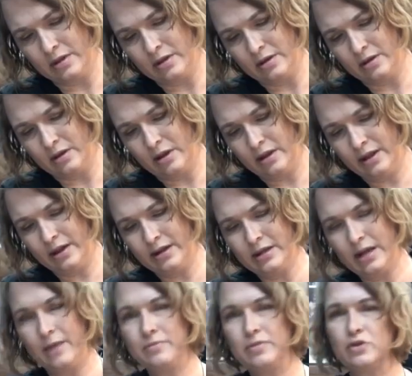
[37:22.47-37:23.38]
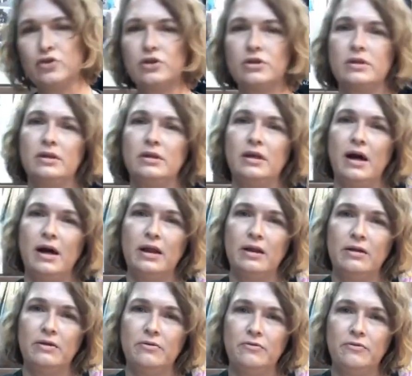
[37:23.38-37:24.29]
a lot of times it's just a lot
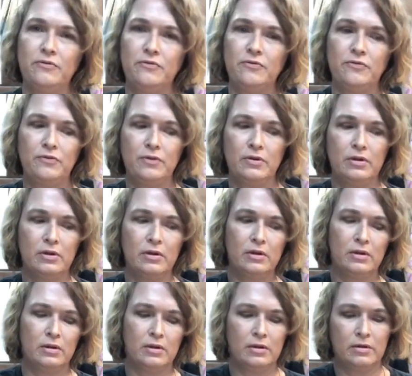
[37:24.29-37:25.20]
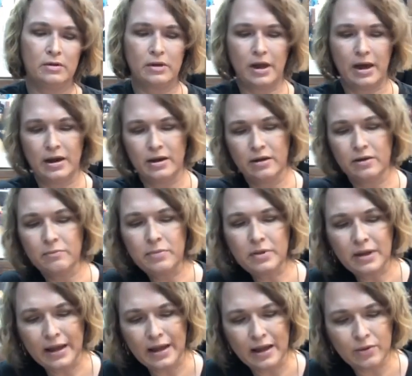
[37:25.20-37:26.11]
of kind of
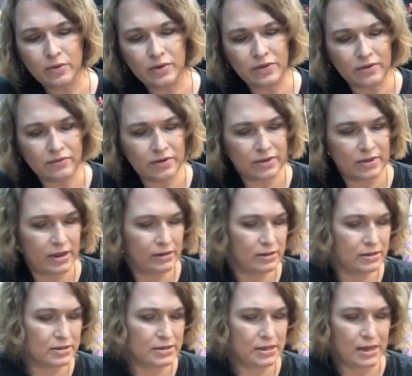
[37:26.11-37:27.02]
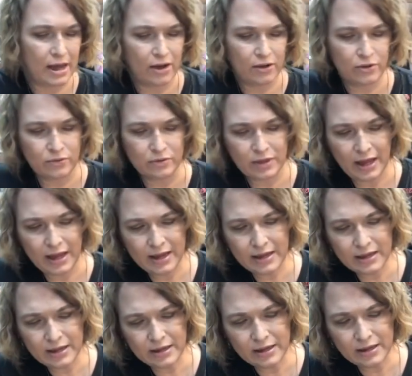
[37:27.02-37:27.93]
playing with everything to see how you like
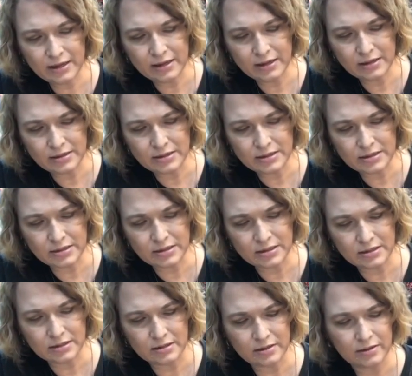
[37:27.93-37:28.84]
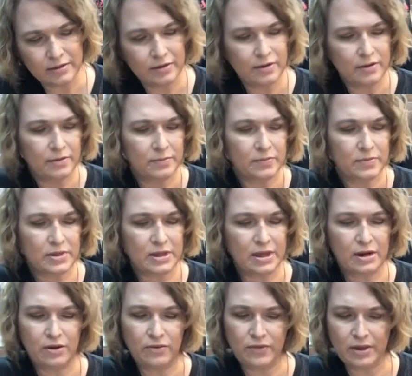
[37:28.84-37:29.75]
it. So I
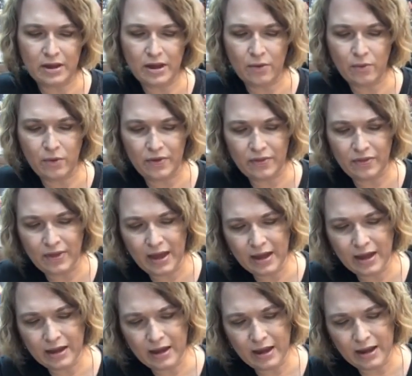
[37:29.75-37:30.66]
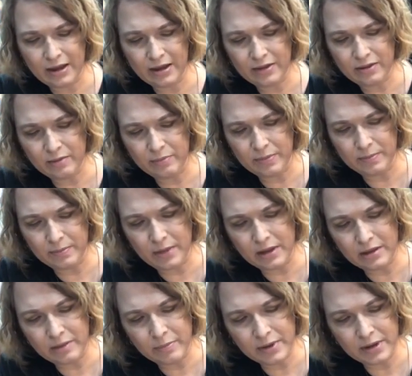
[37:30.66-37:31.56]
don't think I want that guy in
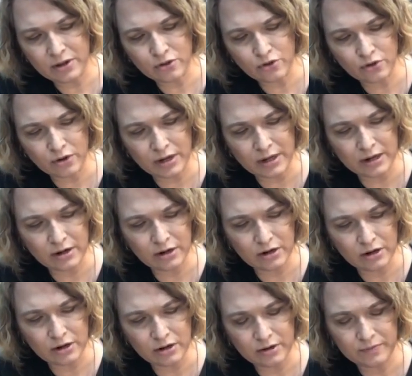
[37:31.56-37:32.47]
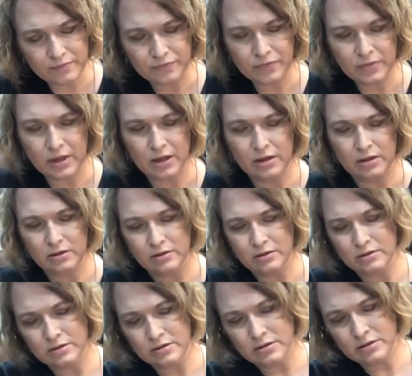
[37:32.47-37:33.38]
the picture here.
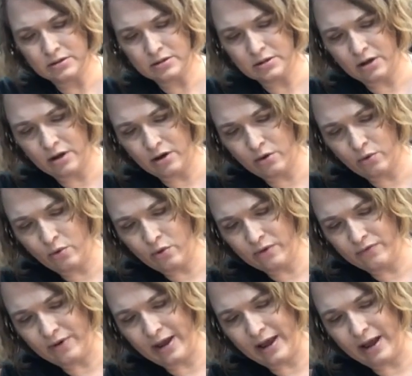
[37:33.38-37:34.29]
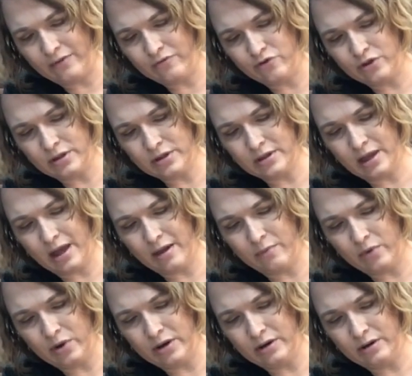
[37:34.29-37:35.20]
So, or if I have just that
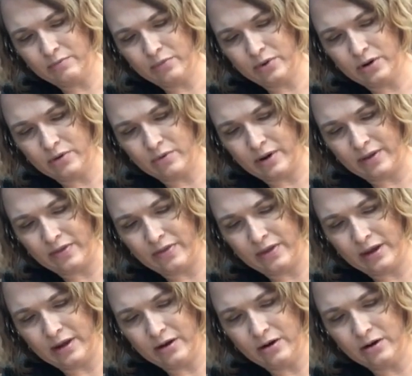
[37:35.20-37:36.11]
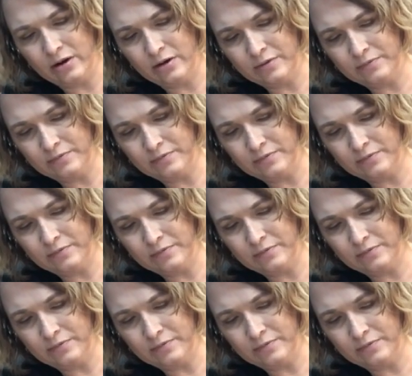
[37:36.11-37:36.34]
one, put it right there.